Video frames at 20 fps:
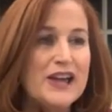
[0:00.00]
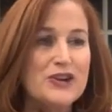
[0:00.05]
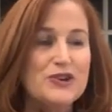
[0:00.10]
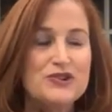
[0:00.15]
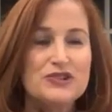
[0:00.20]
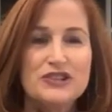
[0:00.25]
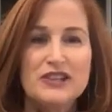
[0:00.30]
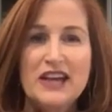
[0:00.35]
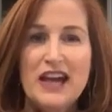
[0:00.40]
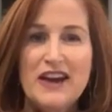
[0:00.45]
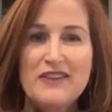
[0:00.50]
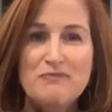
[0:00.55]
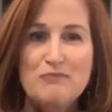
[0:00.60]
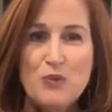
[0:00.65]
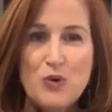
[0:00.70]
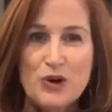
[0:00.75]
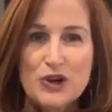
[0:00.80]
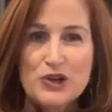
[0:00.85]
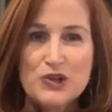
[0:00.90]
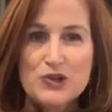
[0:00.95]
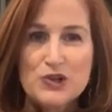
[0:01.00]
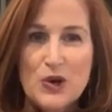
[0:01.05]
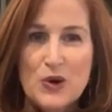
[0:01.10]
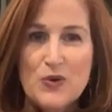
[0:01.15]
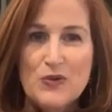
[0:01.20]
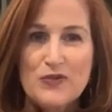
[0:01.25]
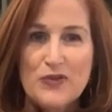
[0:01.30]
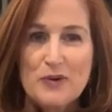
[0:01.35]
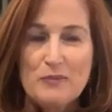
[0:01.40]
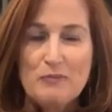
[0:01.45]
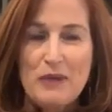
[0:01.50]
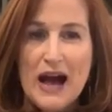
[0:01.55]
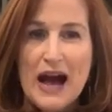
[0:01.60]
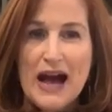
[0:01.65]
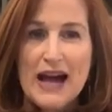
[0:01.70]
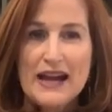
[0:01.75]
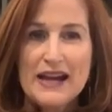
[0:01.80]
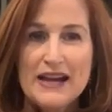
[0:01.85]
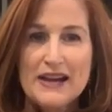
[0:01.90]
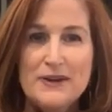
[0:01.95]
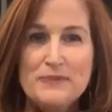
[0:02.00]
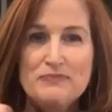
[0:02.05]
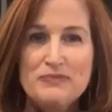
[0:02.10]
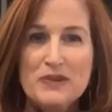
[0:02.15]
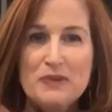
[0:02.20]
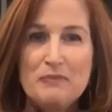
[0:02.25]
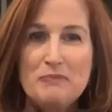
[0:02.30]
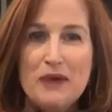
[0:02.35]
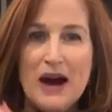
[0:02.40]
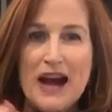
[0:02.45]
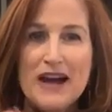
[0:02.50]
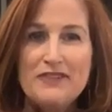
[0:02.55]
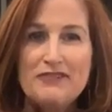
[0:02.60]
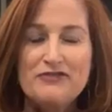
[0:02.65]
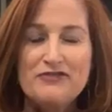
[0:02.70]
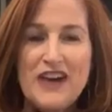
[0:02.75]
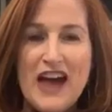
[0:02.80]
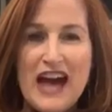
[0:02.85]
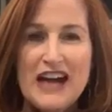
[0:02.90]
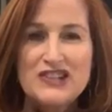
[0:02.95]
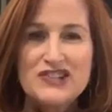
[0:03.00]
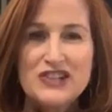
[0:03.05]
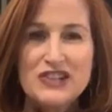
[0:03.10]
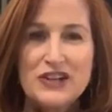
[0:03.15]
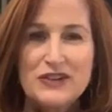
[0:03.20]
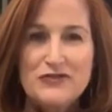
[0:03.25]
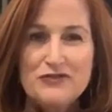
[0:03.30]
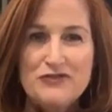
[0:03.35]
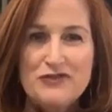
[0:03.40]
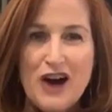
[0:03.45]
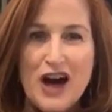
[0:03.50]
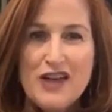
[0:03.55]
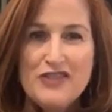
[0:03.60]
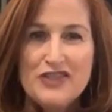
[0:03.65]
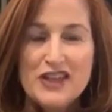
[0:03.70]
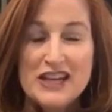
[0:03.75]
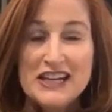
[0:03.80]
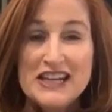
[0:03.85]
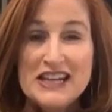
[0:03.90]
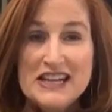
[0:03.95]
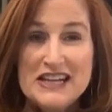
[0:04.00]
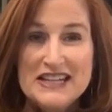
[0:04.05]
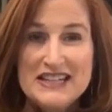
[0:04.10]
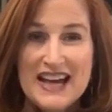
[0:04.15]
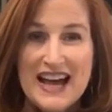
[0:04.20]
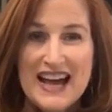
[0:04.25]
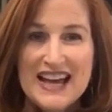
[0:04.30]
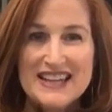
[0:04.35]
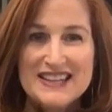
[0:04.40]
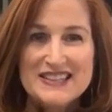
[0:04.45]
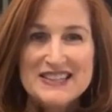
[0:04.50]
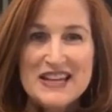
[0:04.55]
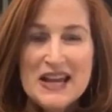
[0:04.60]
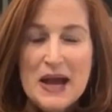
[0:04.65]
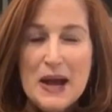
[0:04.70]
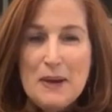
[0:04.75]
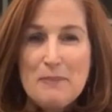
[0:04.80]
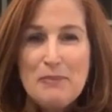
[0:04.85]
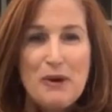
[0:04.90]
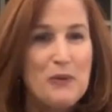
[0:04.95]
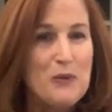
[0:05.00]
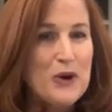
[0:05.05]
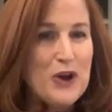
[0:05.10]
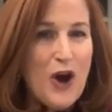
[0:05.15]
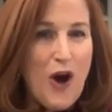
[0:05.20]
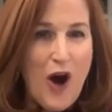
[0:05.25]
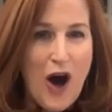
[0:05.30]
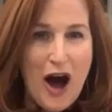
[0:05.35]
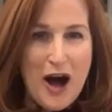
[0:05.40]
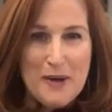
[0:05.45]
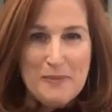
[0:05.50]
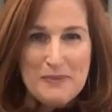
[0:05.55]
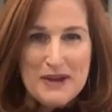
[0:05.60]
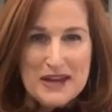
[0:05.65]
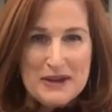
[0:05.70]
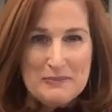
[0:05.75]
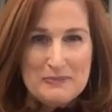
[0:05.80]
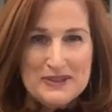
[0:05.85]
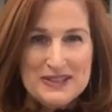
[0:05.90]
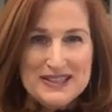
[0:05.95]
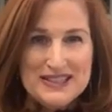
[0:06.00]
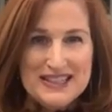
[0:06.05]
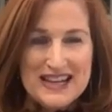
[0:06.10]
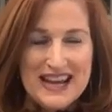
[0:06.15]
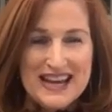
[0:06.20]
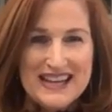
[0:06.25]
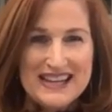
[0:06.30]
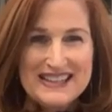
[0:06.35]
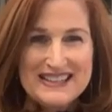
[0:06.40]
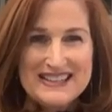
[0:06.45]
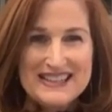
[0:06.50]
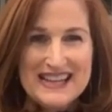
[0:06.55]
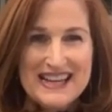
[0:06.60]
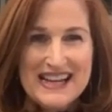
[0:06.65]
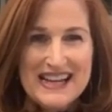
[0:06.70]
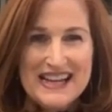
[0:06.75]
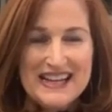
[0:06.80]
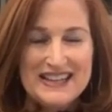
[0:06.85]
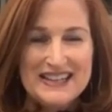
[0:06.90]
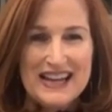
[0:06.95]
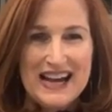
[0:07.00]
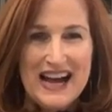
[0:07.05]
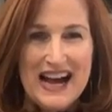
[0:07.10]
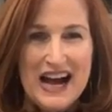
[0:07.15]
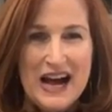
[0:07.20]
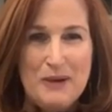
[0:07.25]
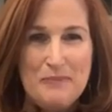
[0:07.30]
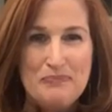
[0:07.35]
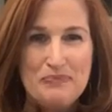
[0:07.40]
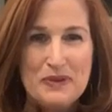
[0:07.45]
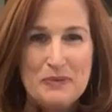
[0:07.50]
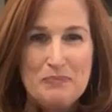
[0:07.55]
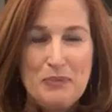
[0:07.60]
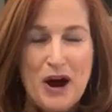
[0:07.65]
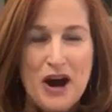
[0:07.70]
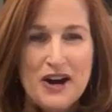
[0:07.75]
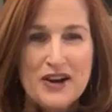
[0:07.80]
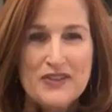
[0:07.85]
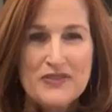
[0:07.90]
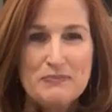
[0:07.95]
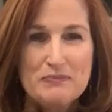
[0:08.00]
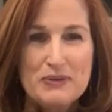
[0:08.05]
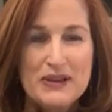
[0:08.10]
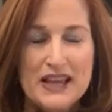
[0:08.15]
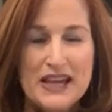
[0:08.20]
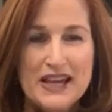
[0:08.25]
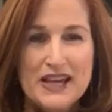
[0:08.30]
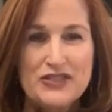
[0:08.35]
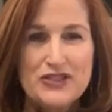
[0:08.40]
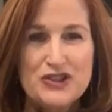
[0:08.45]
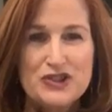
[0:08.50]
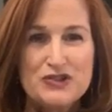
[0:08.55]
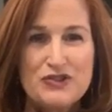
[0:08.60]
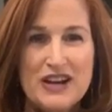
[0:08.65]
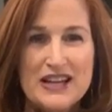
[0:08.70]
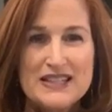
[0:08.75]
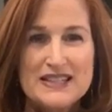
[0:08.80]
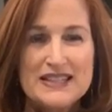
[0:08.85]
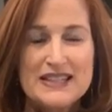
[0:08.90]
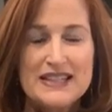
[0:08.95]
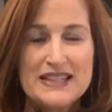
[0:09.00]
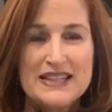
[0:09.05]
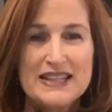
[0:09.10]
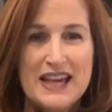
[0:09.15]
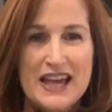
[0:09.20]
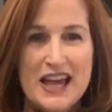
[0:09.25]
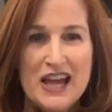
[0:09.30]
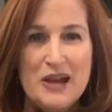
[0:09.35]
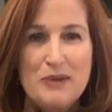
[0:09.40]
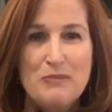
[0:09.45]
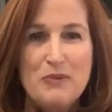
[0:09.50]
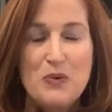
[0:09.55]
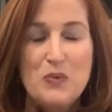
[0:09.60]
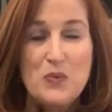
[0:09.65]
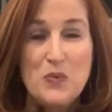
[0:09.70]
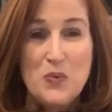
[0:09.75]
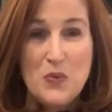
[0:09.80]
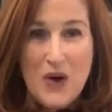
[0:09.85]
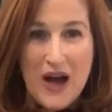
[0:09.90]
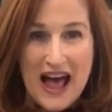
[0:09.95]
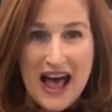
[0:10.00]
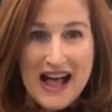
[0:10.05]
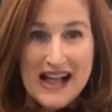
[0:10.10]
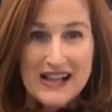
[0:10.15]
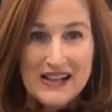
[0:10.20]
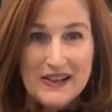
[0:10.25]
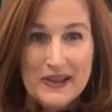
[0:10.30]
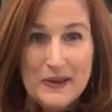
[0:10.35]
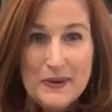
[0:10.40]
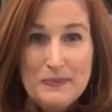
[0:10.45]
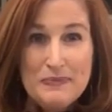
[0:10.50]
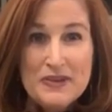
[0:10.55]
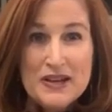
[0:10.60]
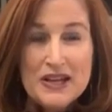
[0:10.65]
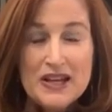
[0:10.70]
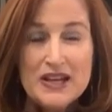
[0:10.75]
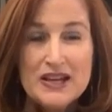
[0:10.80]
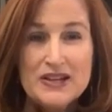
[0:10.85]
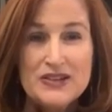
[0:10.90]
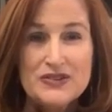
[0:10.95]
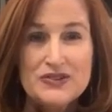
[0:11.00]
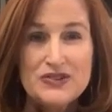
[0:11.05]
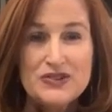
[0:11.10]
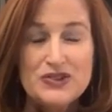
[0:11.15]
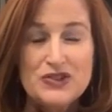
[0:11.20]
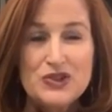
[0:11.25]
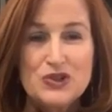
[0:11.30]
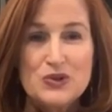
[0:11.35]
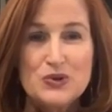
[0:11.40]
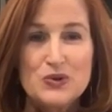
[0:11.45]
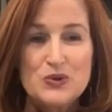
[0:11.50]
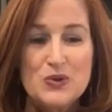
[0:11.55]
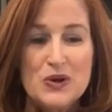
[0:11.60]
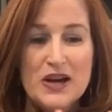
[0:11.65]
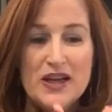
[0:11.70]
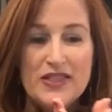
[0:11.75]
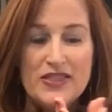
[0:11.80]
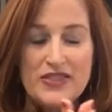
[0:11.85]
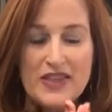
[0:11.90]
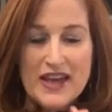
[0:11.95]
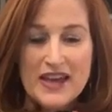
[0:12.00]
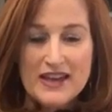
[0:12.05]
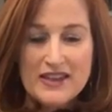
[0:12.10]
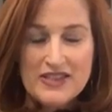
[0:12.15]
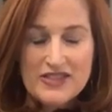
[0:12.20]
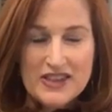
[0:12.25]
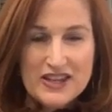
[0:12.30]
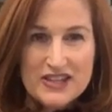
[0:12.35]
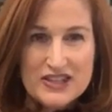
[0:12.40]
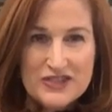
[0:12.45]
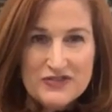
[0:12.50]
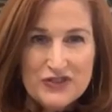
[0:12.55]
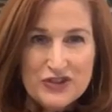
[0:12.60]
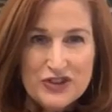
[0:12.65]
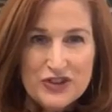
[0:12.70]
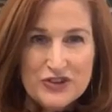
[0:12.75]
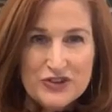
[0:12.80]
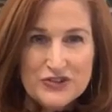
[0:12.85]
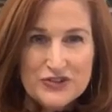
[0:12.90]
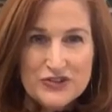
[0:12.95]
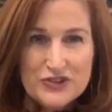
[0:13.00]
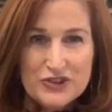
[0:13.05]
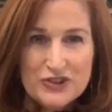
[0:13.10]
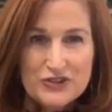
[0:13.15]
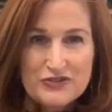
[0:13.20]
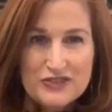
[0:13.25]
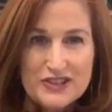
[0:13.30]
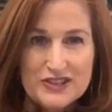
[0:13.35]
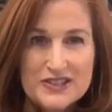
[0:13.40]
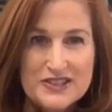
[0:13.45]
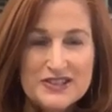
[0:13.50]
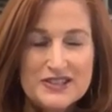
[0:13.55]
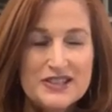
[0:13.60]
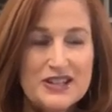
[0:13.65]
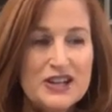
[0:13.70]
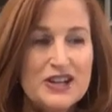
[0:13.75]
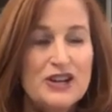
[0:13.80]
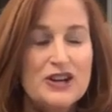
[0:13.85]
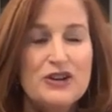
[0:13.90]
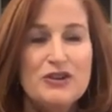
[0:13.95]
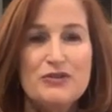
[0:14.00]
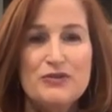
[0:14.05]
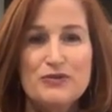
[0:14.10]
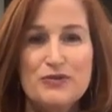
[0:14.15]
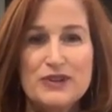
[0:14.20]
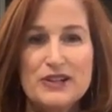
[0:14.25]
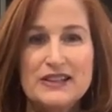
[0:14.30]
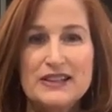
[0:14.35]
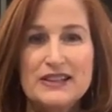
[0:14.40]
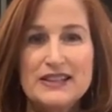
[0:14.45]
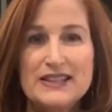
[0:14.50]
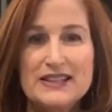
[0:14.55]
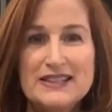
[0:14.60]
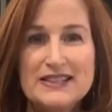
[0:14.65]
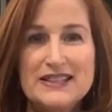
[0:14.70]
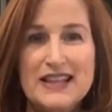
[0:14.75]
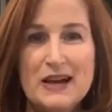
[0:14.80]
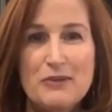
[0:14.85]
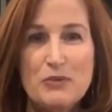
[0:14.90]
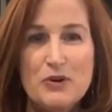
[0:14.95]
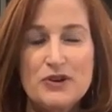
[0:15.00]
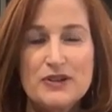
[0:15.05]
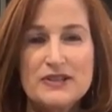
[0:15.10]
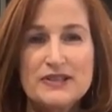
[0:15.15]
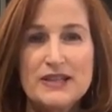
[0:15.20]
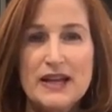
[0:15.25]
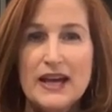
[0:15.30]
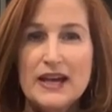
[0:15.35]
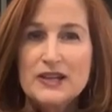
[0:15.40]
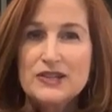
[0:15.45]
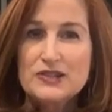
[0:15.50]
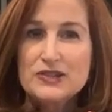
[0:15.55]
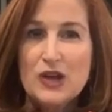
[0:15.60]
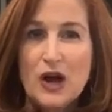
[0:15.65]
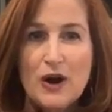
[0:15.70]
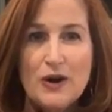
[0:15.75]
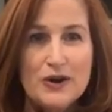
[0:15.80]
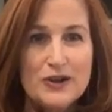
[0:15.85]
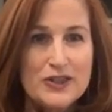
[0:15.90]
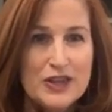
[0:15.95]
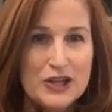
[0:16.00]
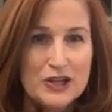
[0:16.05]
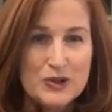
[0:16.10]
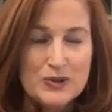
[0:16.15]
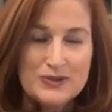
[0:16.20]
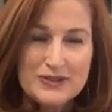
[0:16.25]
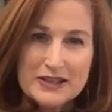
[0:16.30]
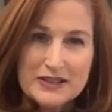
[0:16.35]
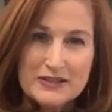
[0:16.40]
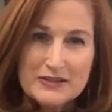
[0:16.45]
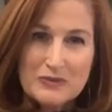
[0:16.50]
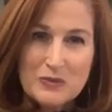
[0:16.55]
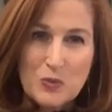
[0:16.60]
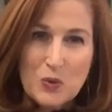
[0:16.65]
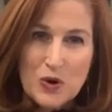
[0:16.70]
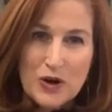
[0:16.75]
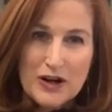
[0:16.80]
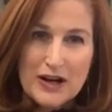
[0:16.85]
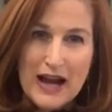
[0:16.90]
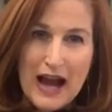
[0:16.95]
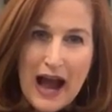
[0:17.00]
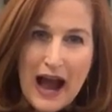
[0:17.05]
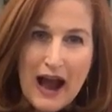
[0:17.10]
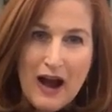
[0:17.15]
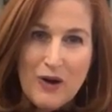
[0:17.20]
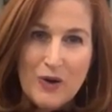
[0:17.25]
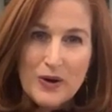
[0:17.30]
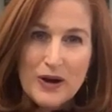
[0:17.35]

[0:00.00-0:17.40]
I usually have more to show for my my fashion and fun than he does, but we all make mistakes. And part of playing the dressing game well is to thank things for their service, release them or say sorry that you didn't work